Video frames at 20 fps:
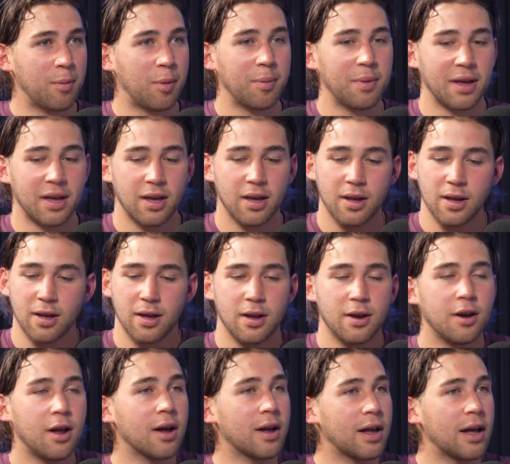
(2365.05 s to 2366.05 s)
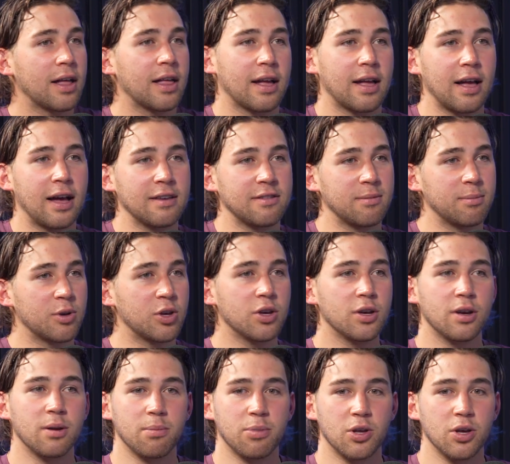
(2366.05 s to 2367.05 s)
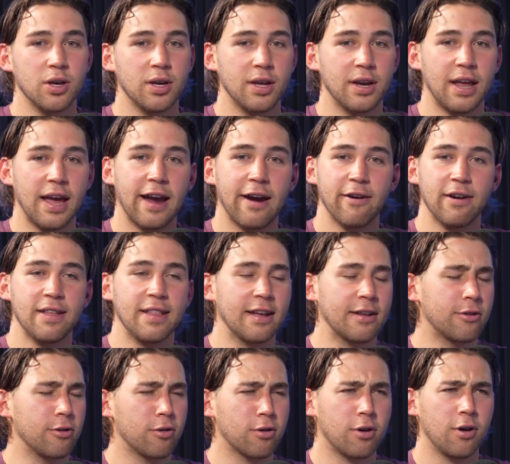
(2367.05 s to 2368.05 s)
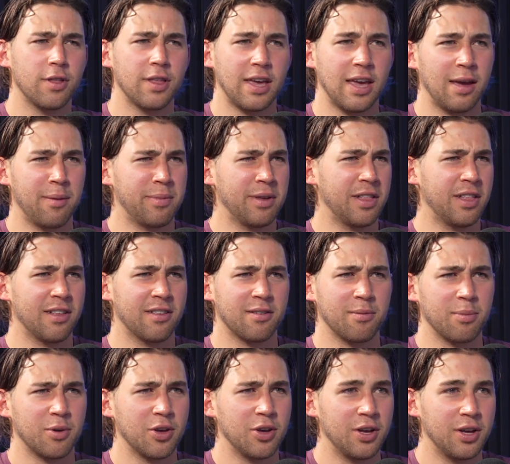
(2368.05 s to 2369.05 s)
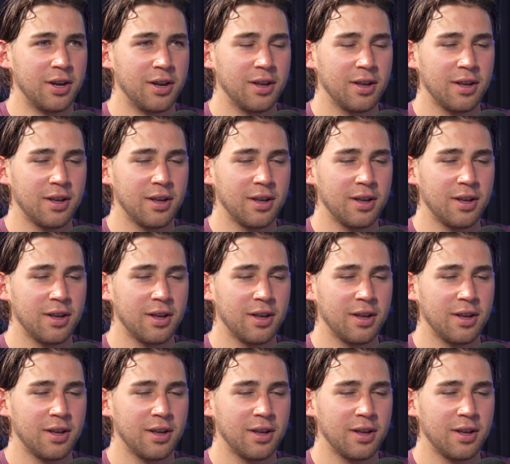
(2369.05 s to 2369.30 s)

I'm like, no, guys, I'm good. Harry, like, don't call the ambulance, I'm good.